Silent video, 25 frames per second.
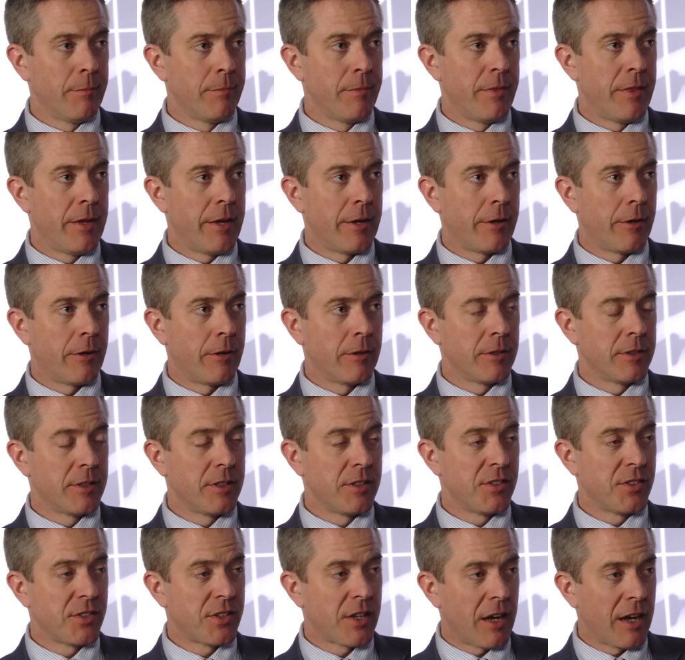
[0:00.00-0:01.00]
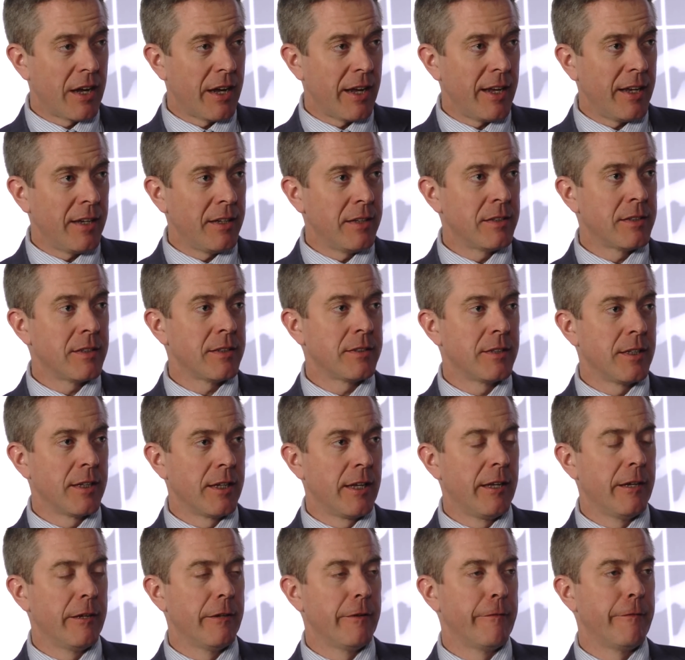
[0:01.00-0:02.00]
that are designed to
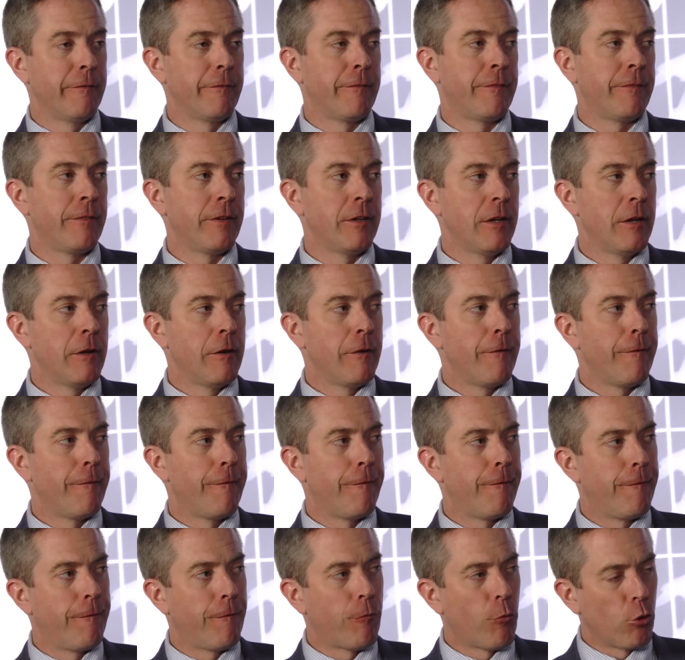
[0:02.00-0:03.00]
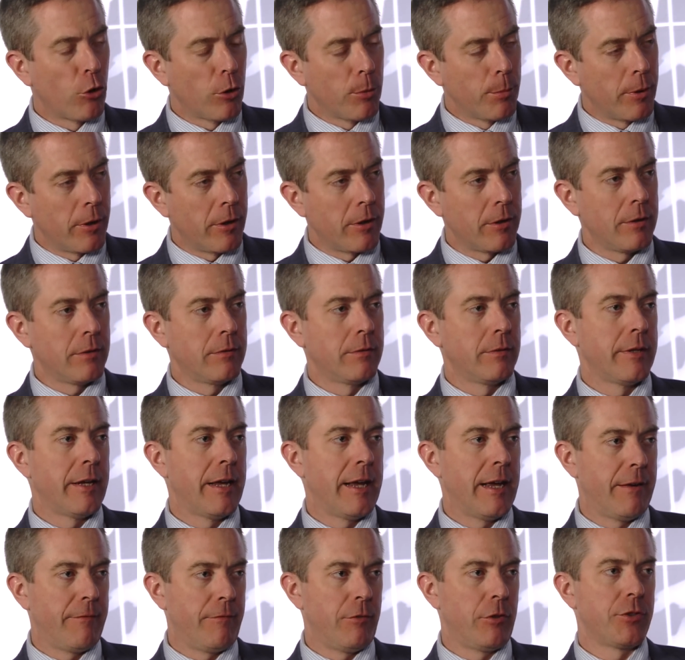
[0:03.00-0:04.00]
give former
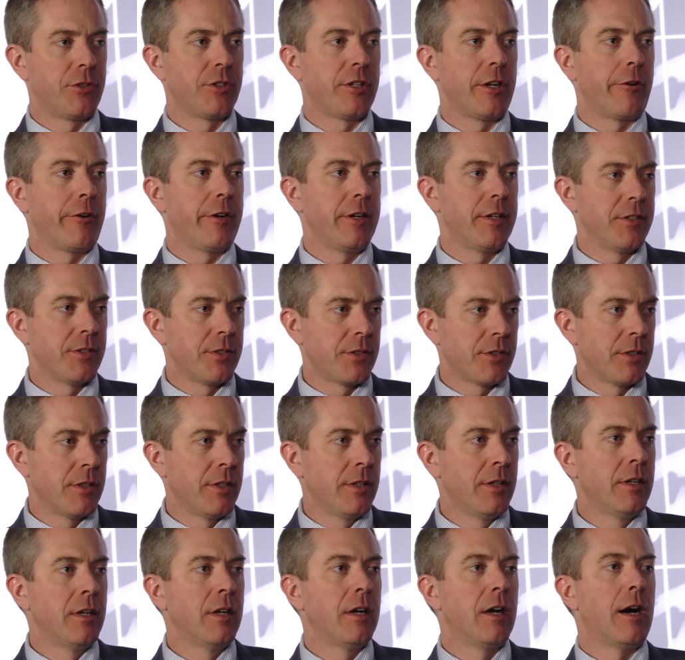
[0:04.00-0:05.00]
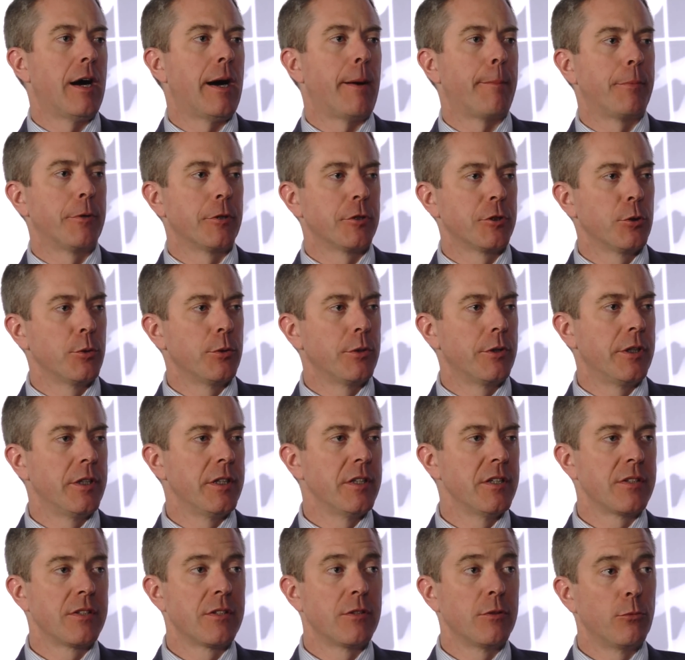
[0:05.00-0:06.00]
adversaries
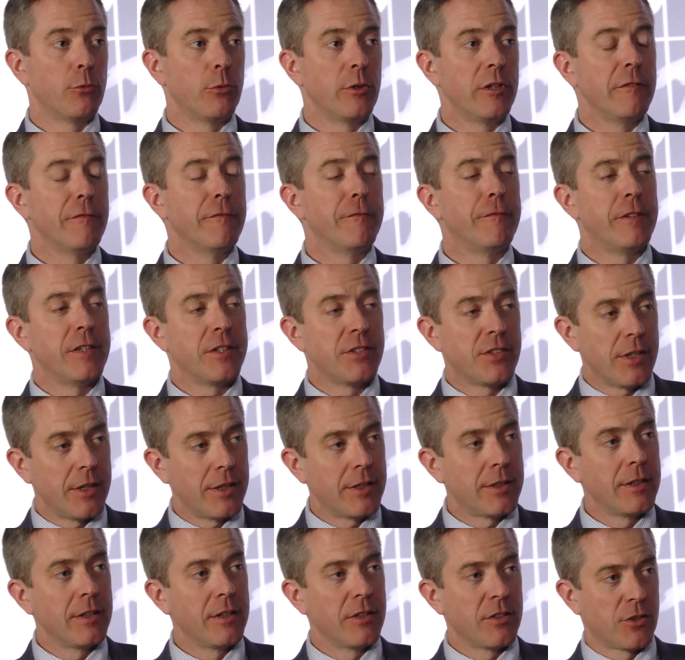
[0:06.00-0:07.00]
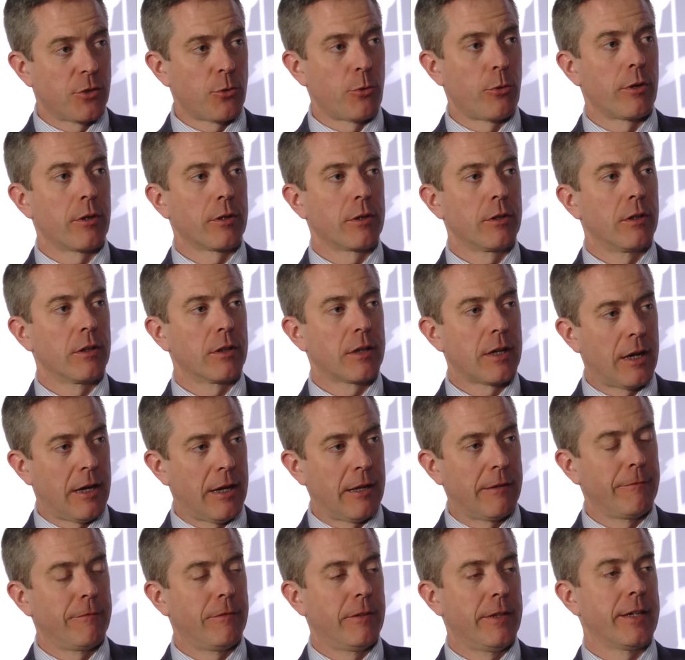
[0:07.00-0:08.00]
opportunities to revisit historical
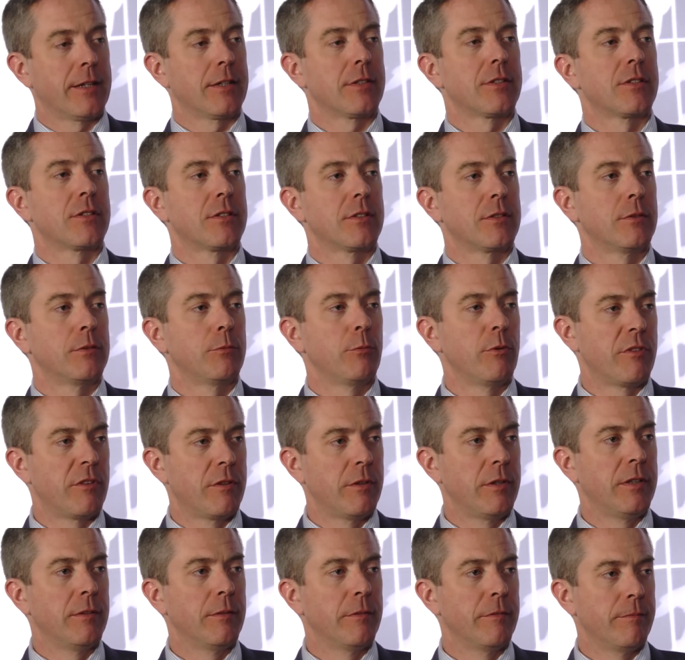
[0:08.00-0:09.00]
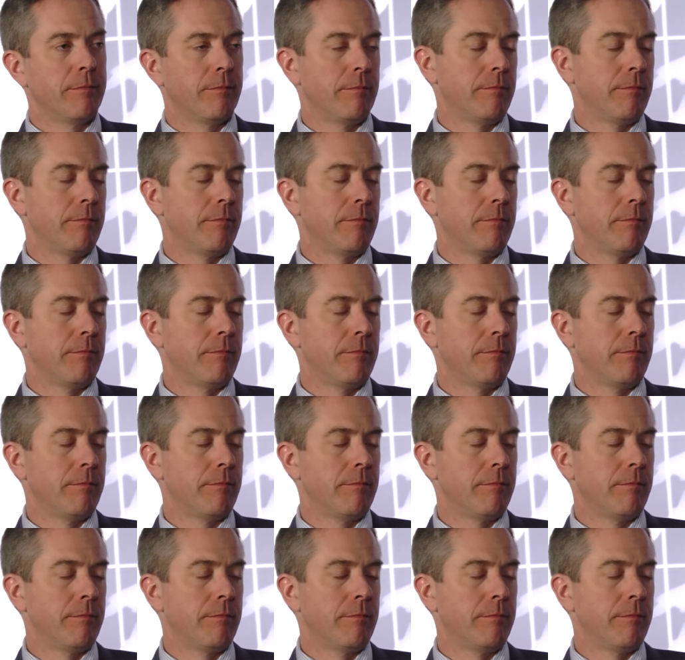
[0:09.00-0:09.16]
conflicts with the